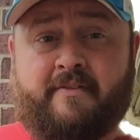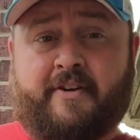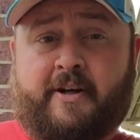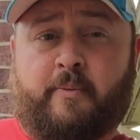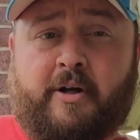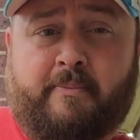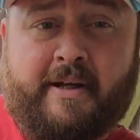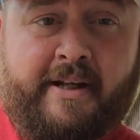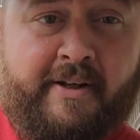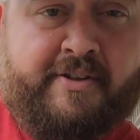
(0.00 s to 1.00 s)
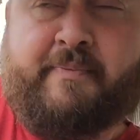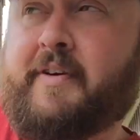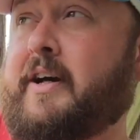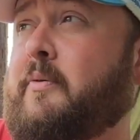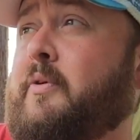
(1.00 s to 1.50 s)
very well may hear some
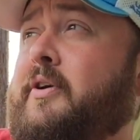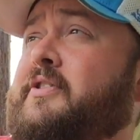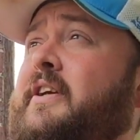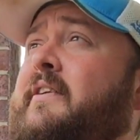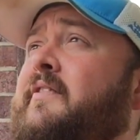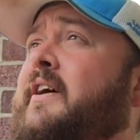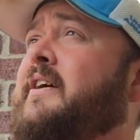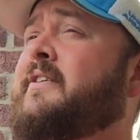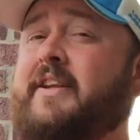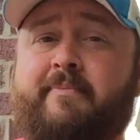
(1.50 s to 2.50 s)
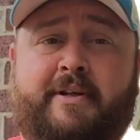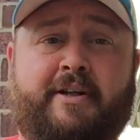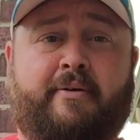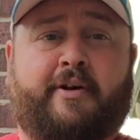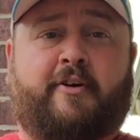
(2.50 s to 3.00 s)
fireworks. They have, uh, they've been
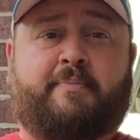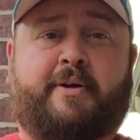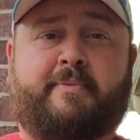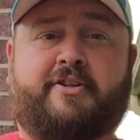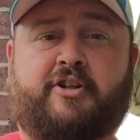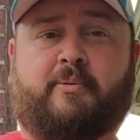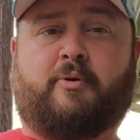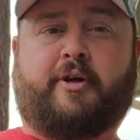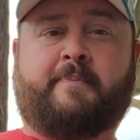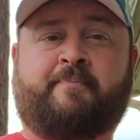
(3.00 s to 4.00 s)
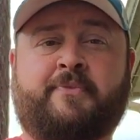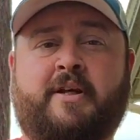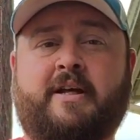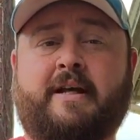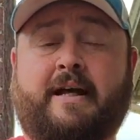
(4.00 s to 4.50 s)
going off pretty much all morning.
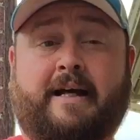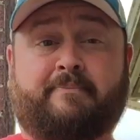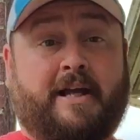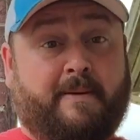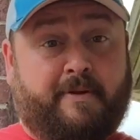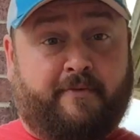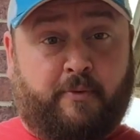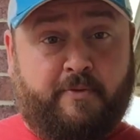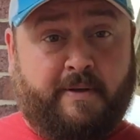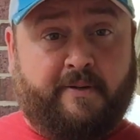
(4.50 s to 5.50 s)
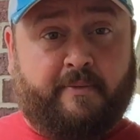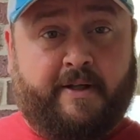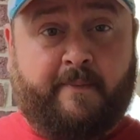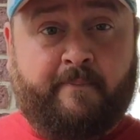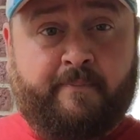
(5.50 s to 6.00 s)
Uh, happy 4th, by the
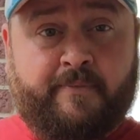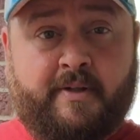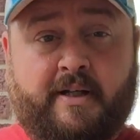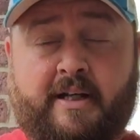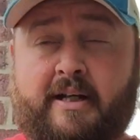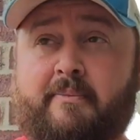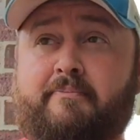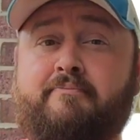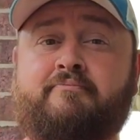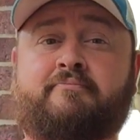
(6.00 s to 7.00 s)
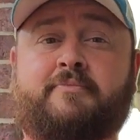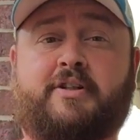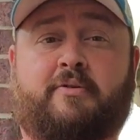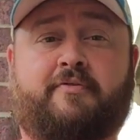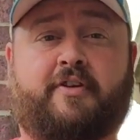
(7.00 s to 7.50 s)
way. Um,
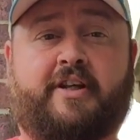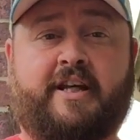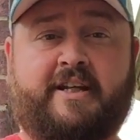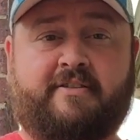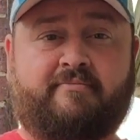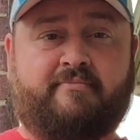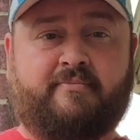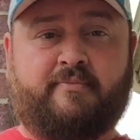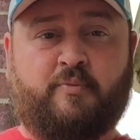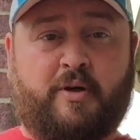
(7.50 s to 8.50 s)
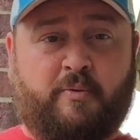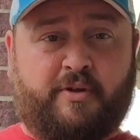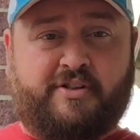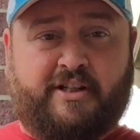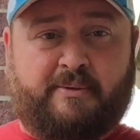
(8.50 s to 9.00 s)
don't forget what
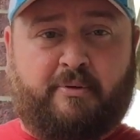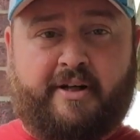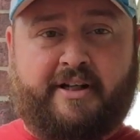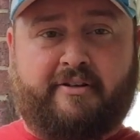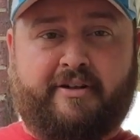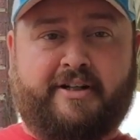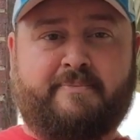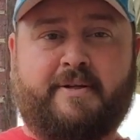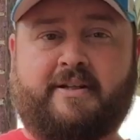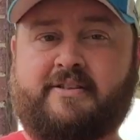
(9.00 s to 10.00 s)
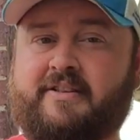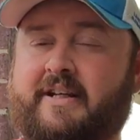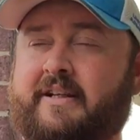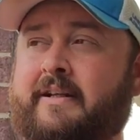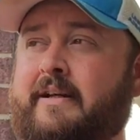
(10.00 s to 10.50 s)
we're celebrating on Independence
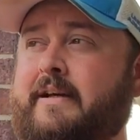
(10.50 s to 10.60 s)
Day.